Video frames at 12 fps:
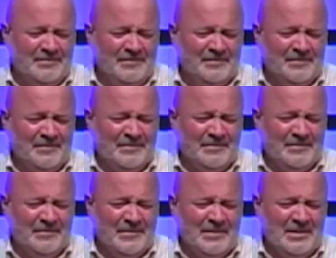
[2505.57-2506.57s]

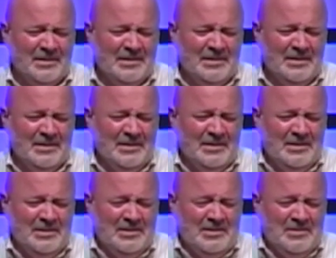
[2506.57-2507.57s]

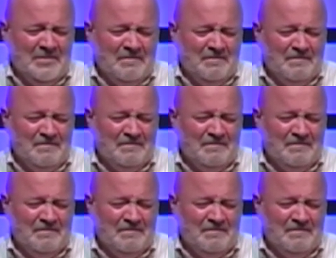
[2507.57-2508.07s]
(no one is talking)